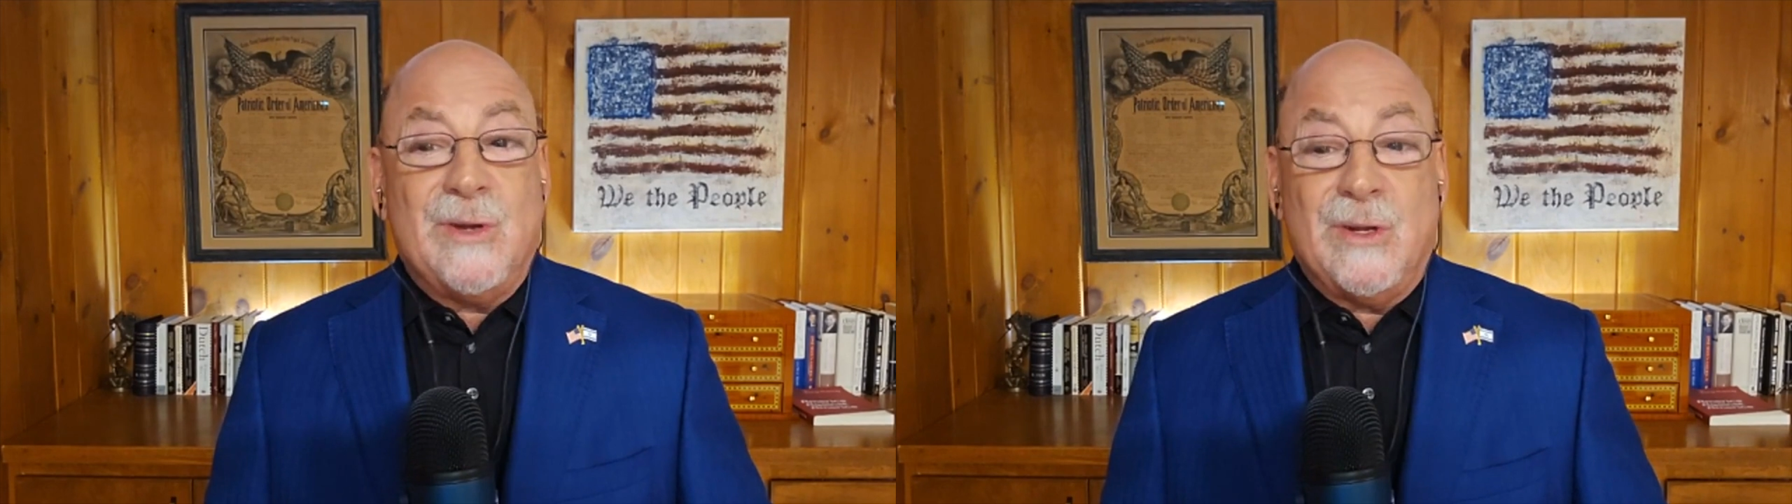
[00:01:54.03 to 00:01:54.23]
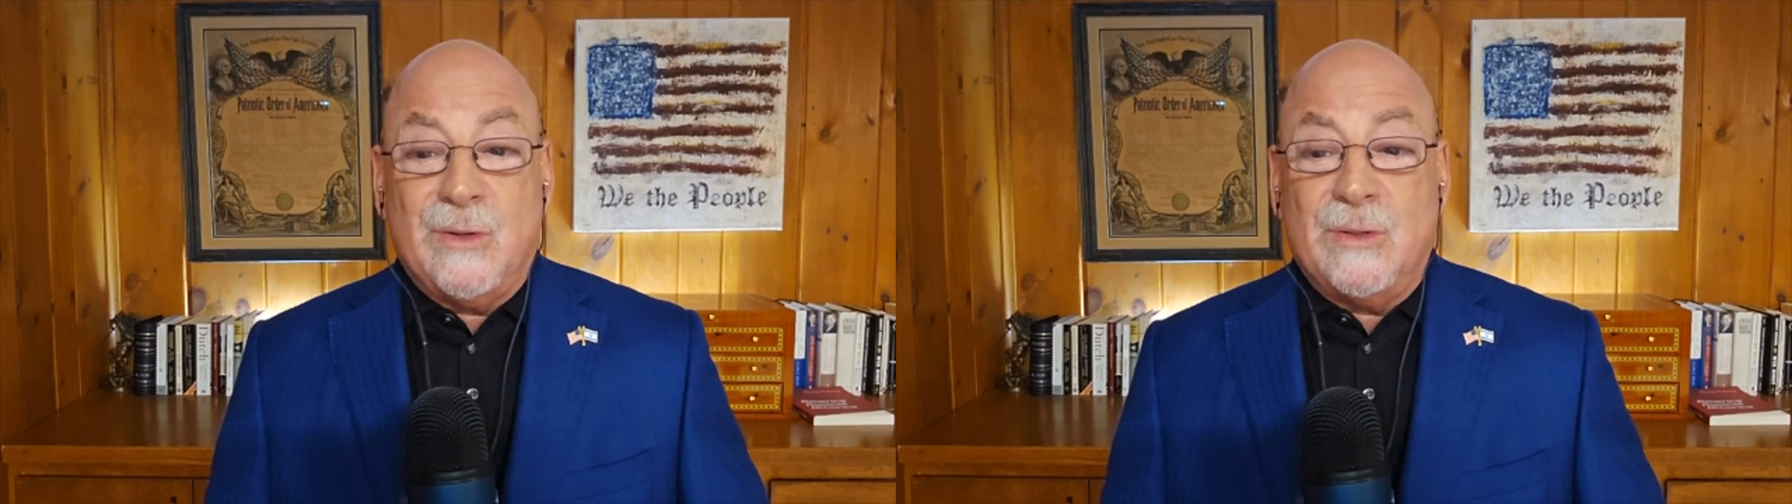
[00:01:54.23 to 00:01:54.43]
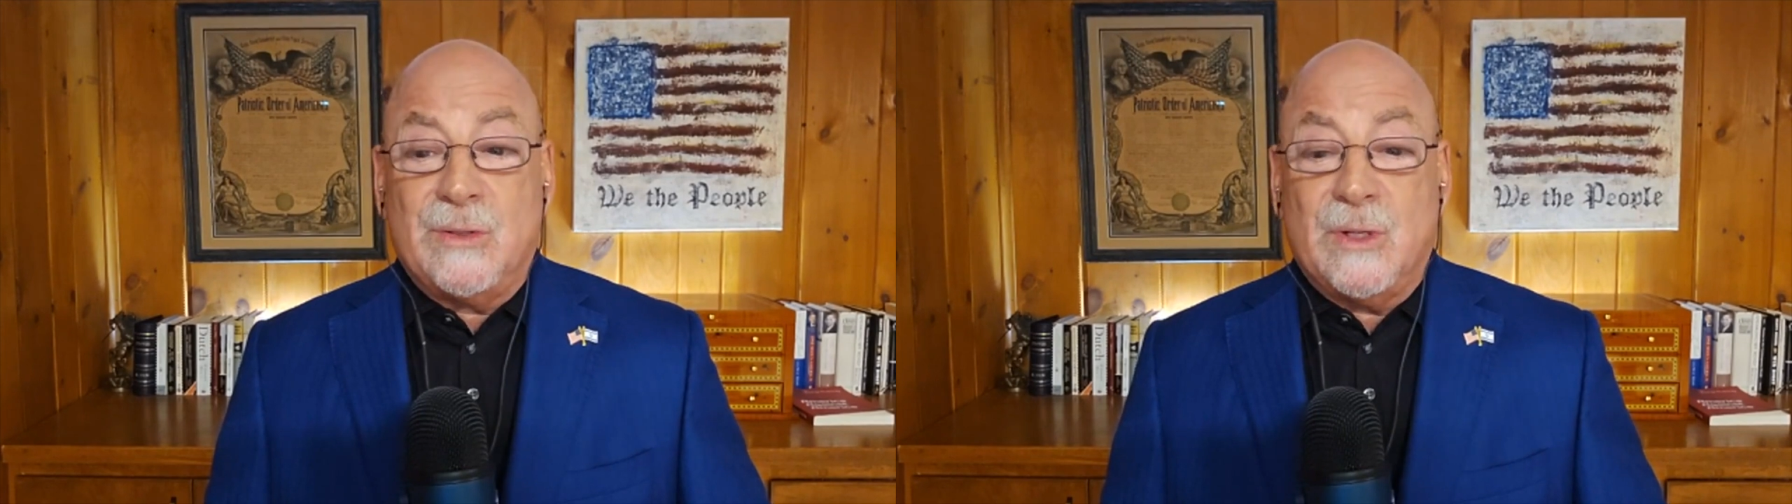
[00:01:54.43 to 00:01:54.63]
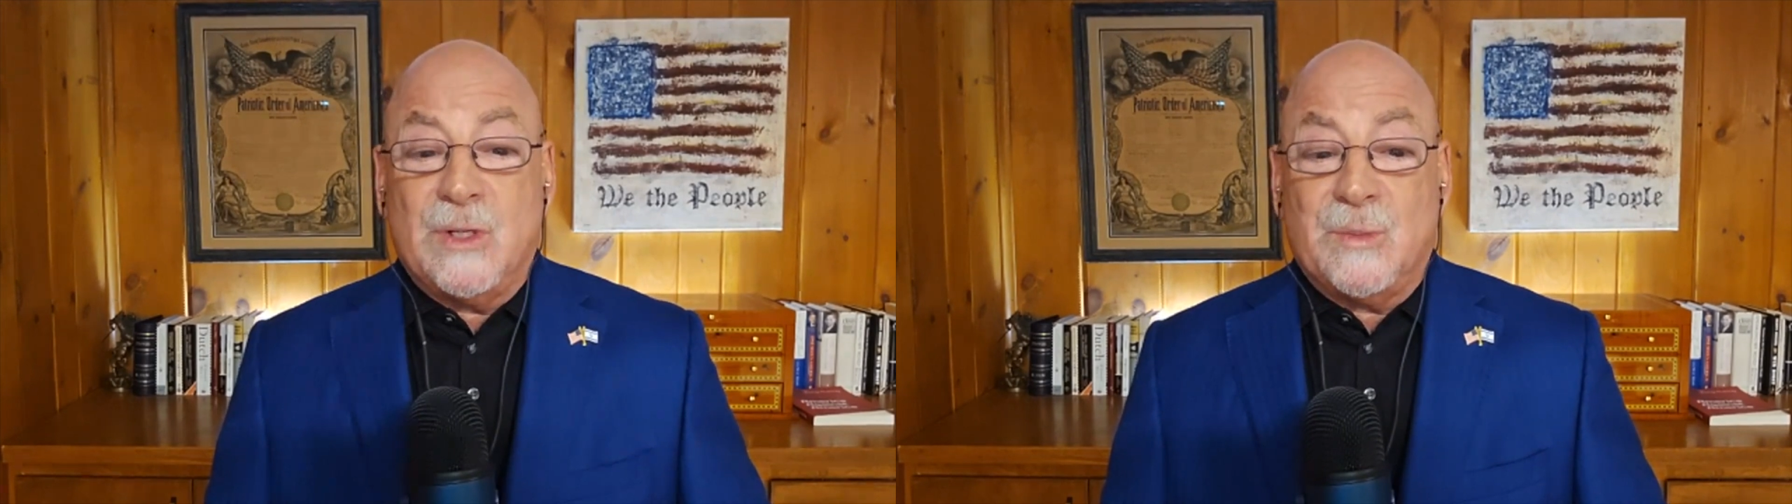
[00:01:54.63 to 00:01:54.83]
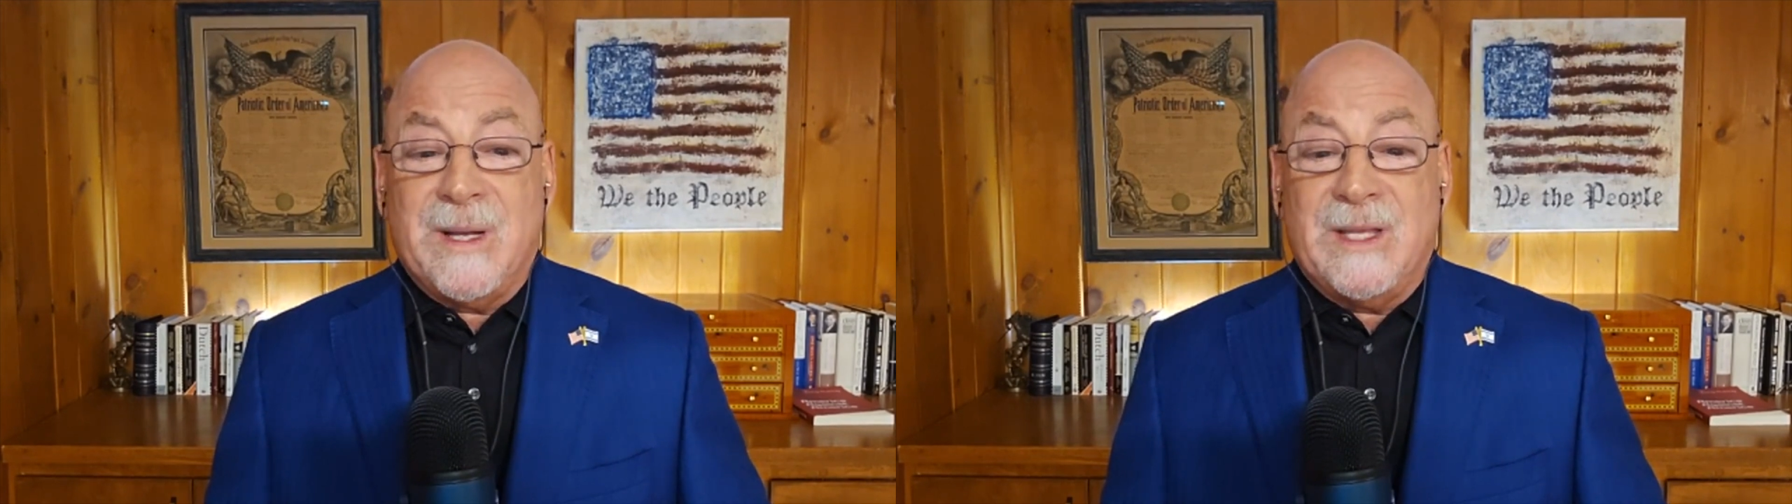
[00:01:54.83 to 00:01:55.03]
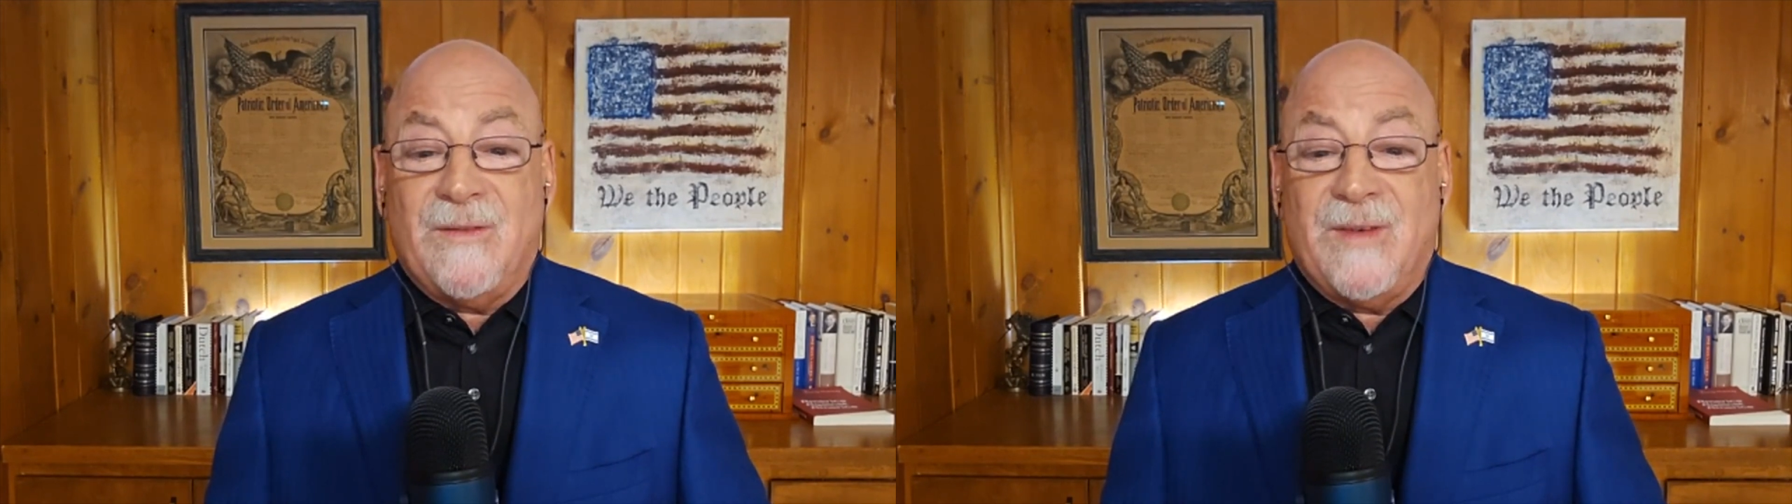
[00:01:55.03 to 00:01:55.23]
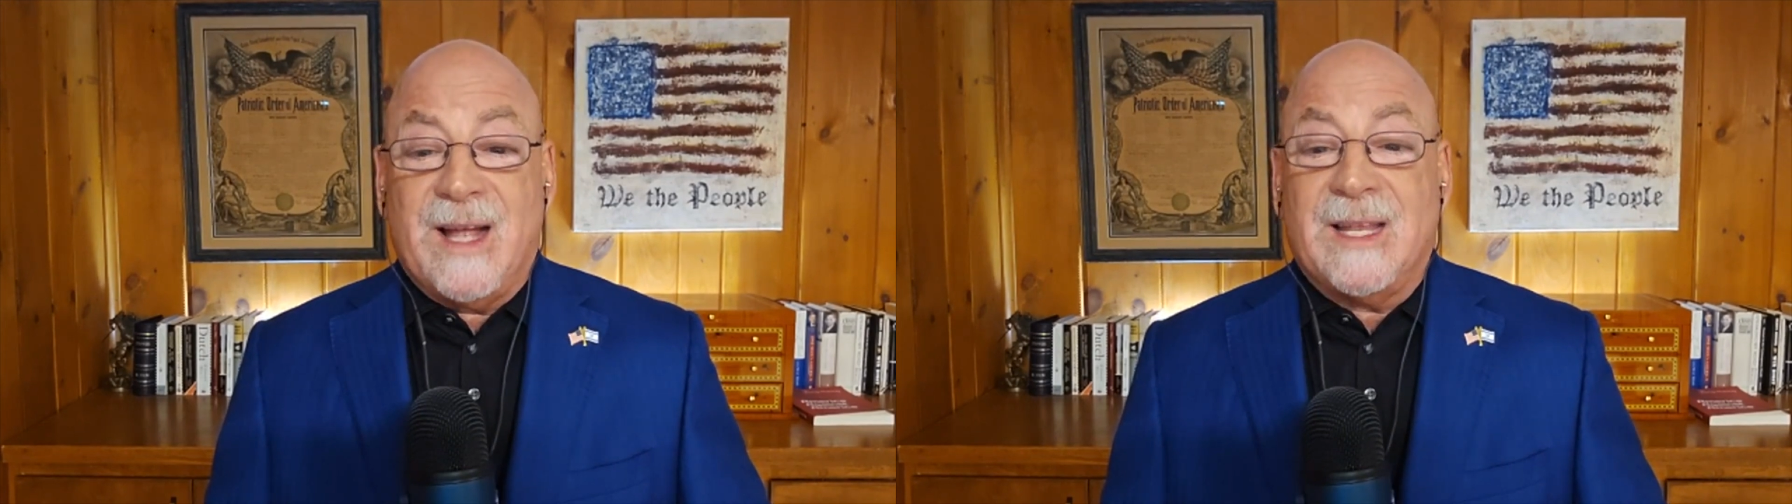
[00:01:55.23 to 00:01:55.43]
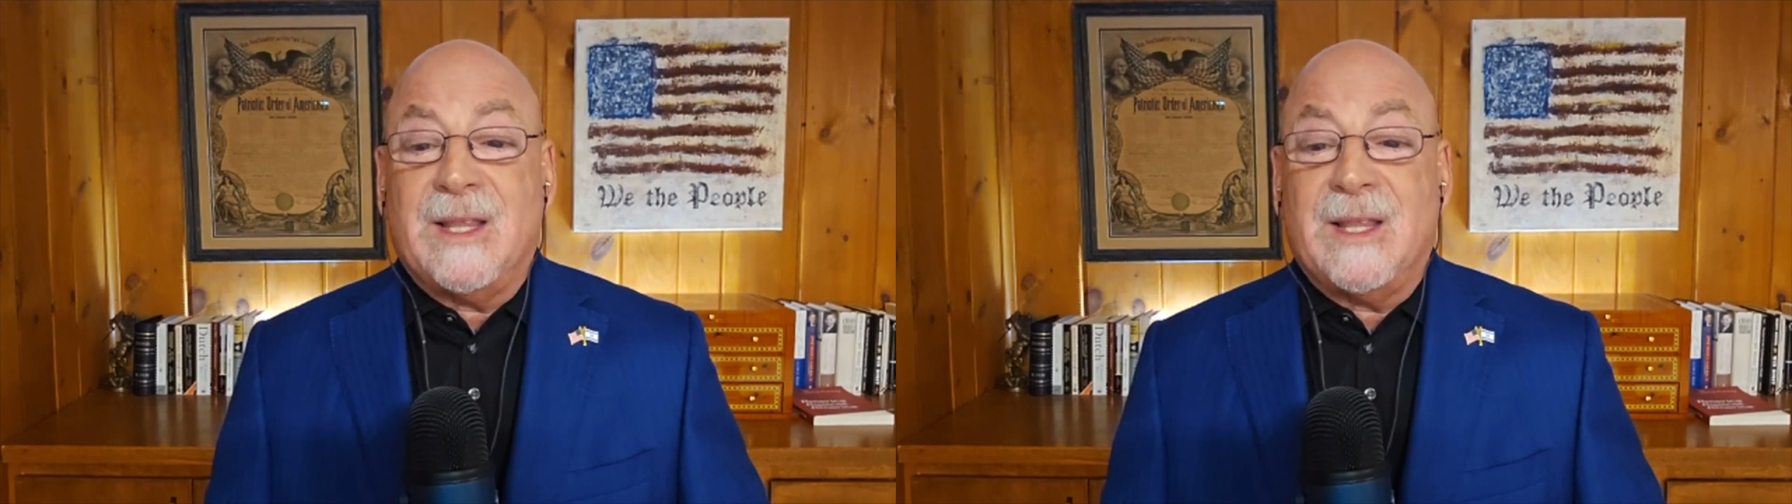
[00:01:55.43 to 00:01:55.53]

to do so despite the fact